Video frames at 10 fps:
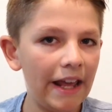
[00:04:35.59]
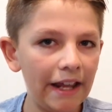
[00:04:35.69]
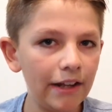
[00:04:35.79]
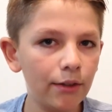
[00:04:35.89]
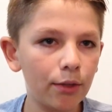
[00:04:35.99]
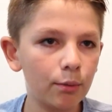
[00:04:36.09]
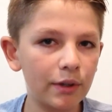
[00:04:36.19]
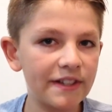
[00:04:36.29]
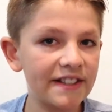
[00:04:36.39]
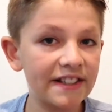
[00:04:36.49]
8th or
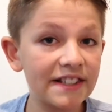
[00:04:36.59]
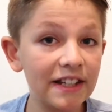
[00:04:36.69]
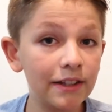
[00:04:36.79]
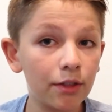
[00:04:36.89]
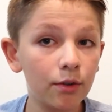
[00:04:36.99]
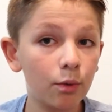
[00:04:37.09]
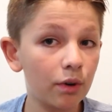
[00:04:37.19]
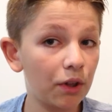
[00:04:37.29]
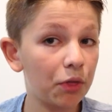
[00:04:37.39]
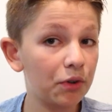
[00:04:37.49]
a 16th
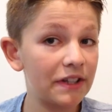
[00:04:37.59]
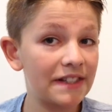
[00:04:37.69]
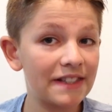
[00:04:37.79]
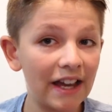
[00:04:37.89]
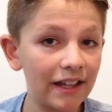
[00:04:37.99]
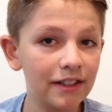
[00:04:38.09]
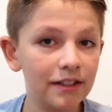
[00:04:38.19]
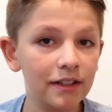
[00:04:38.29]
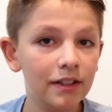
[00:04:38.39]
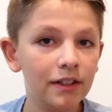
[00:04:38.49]
or a 32nd,